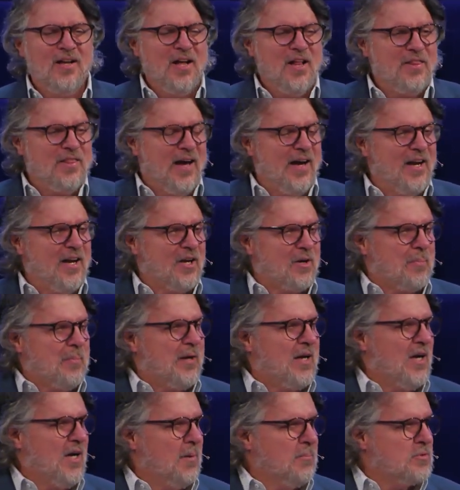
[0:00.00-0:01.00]
that it
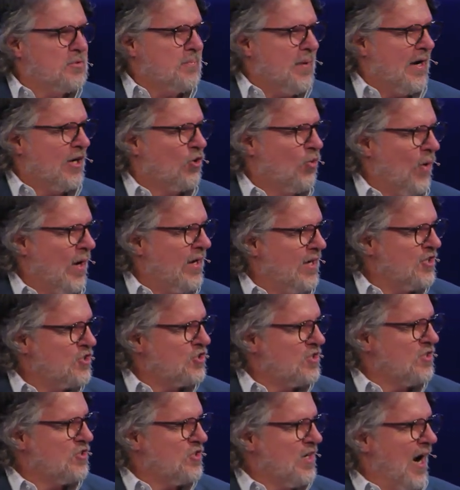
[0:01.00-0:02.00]
becomes my greatest
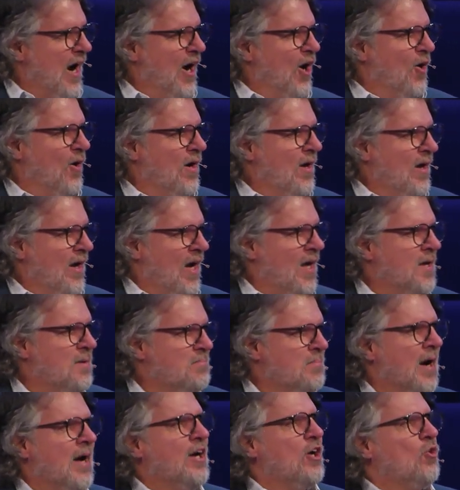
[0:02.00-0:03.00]
desire and
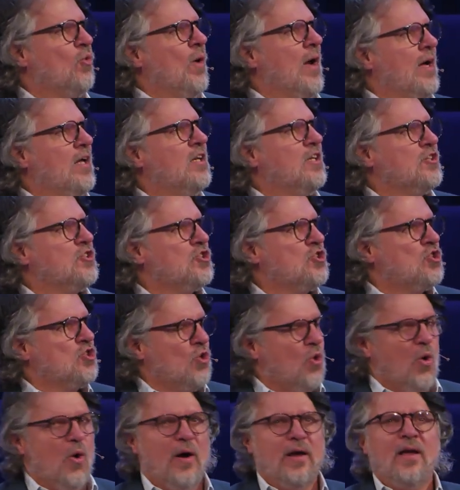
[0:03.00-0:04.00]
my greatest
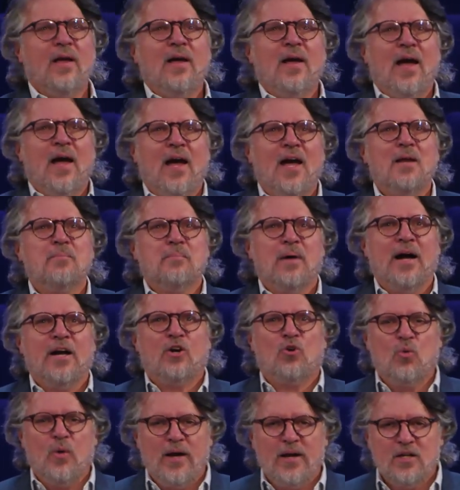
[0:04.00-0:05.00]
joy and my
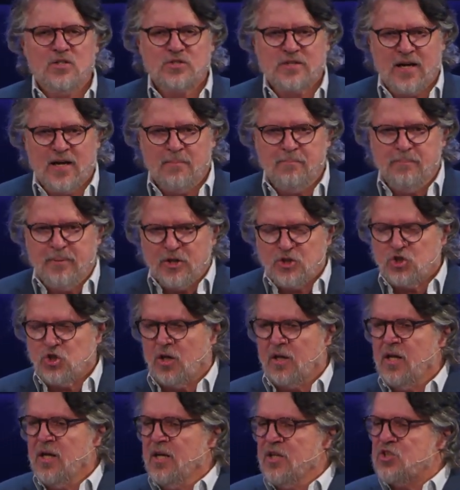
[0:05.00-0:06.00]
greatest ambition
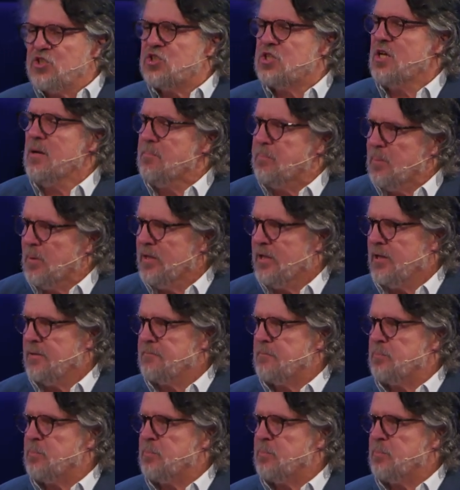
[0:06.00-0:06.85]
simply